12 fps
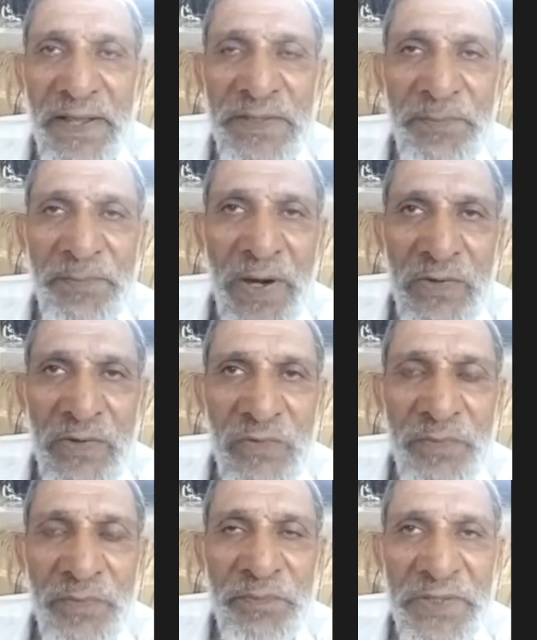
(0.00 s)
as a
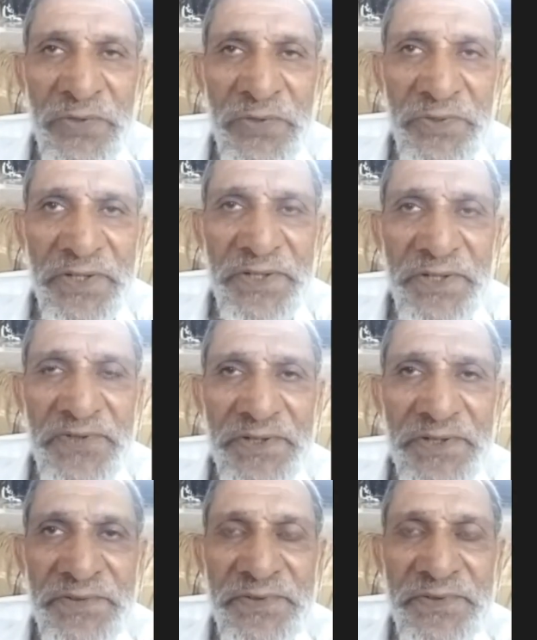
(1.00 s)
part of
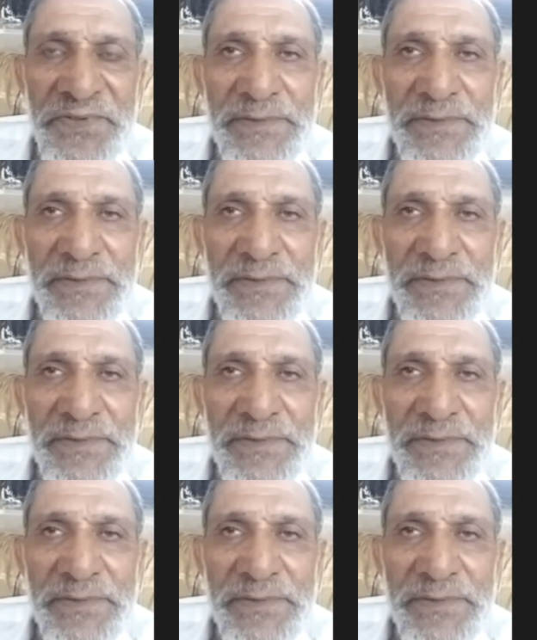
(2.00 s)
pathogenesis.